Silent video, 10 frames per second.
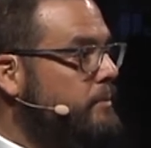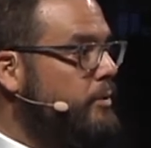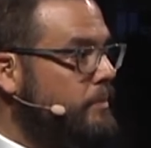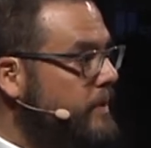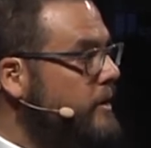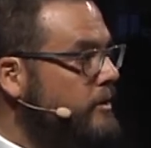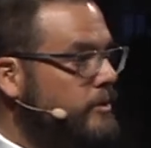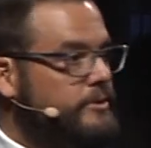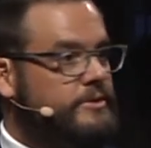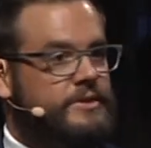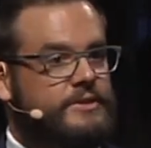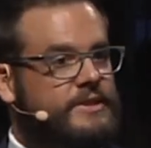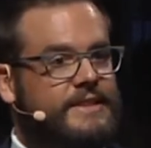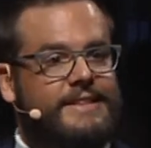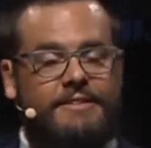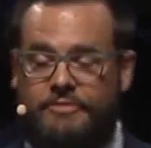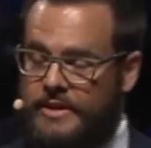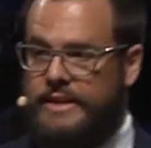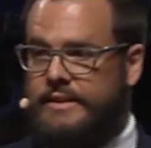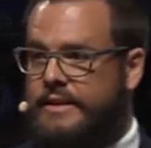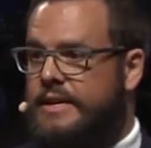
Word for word: proposed significant